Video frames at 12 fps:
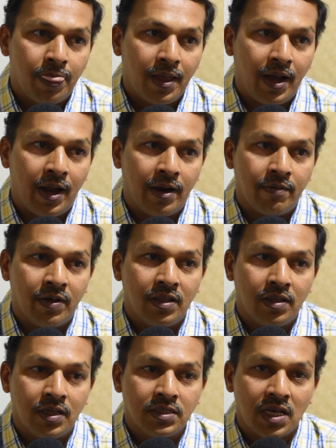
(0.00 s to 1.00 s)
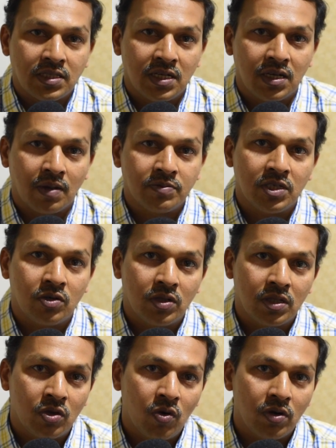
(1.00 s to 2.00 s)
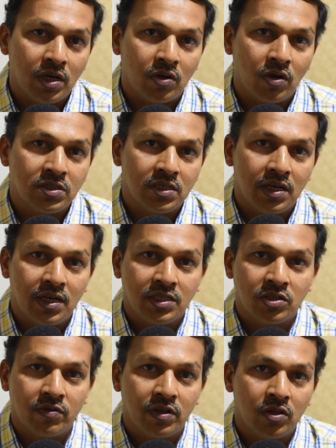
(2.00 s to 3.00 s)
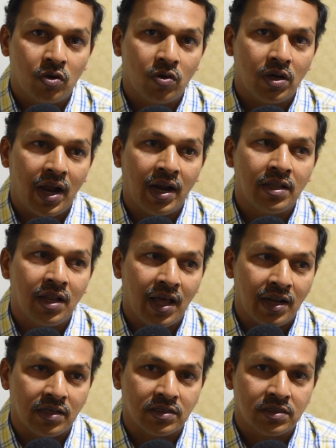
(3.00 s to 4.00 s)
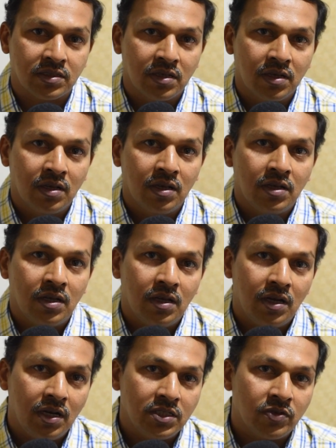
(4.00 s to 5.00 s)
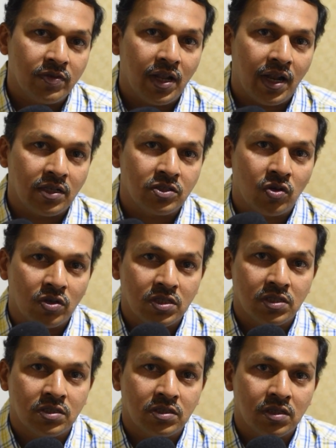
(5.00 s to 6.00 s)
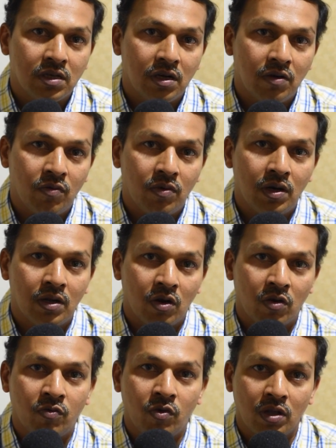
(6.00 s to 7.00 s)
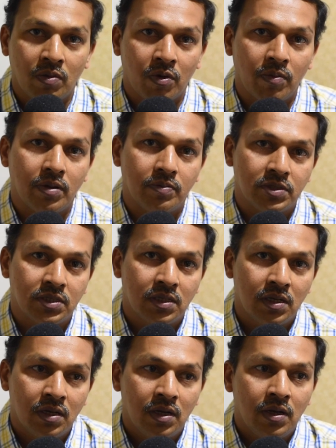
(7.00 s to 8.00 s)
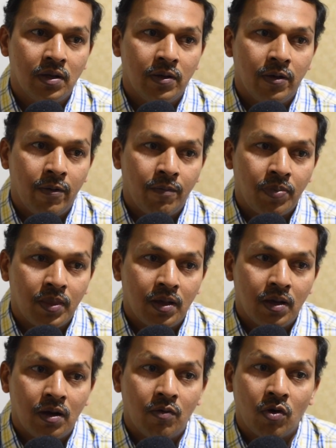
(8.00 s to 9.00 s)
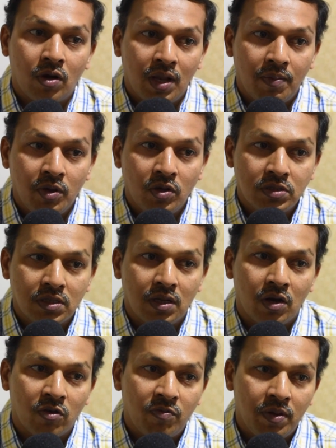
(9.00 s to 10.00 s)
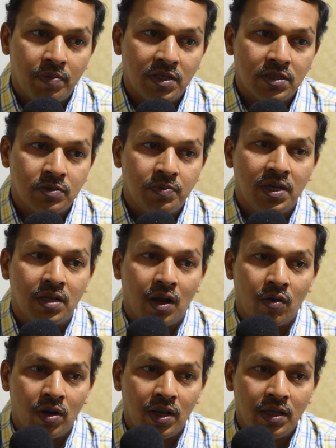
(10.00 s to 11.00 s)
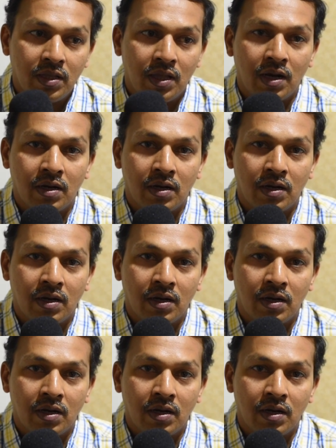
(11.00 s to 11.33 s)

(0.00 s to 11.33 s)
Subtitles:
And when this acid comes into the throat, it causes irritation of the throat and the larynx. Irritation of the larynx causes a lot of vocal problems. Vocal abuse, a lot of people speak loudly.